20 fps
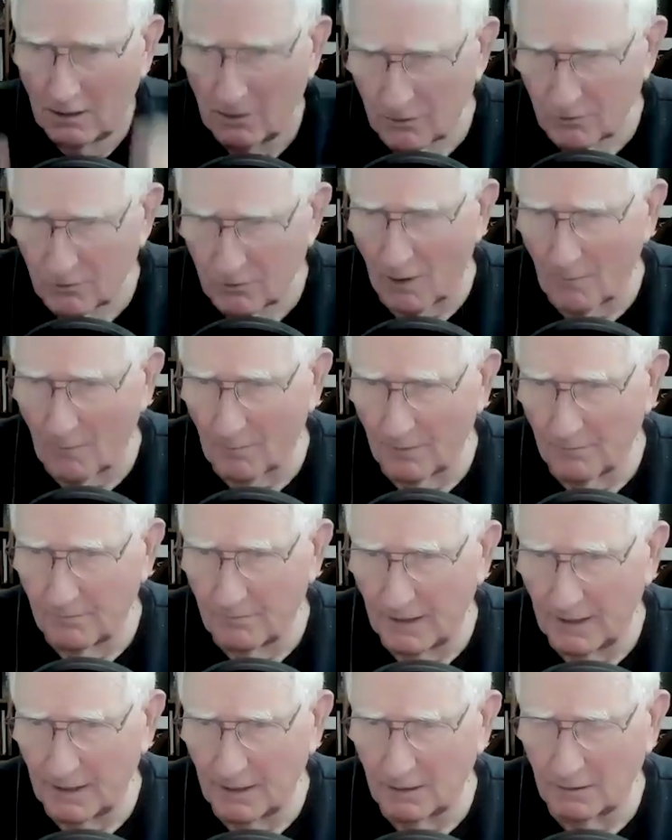Drop the
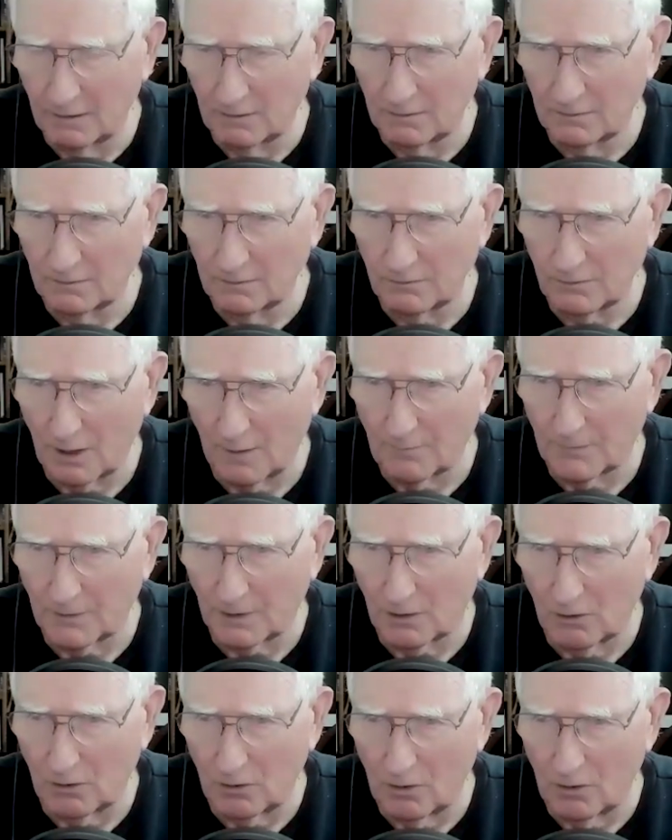veil, drop the
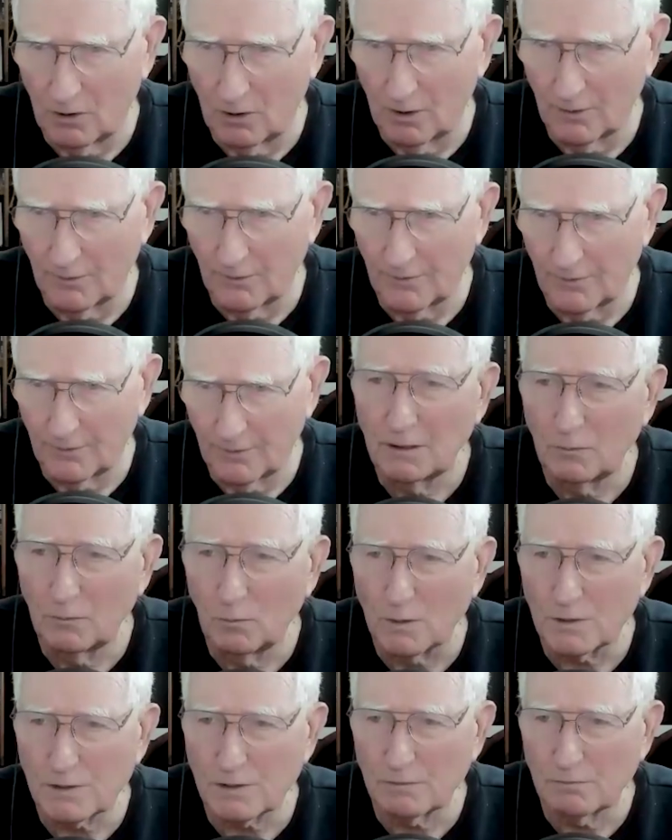cloth,
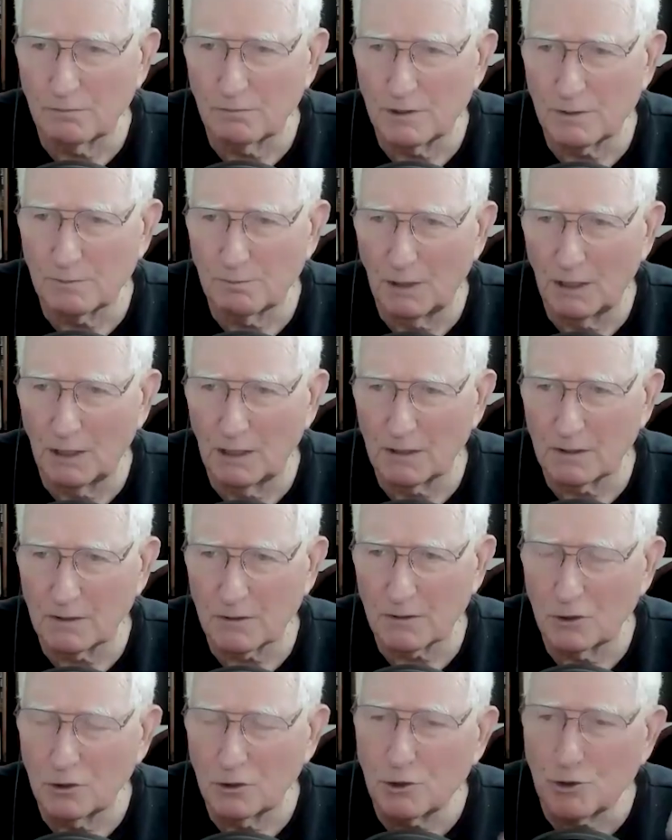What's the
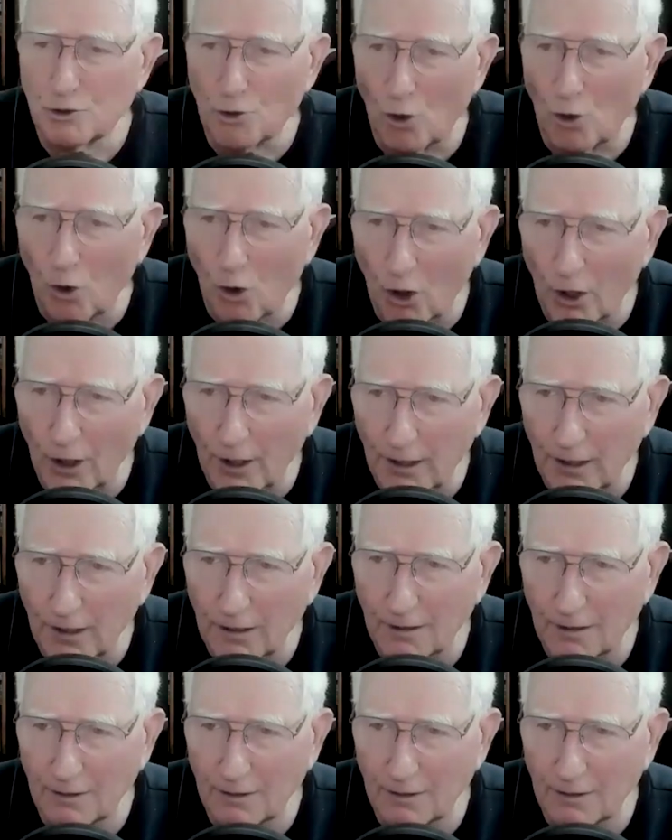response? Joy.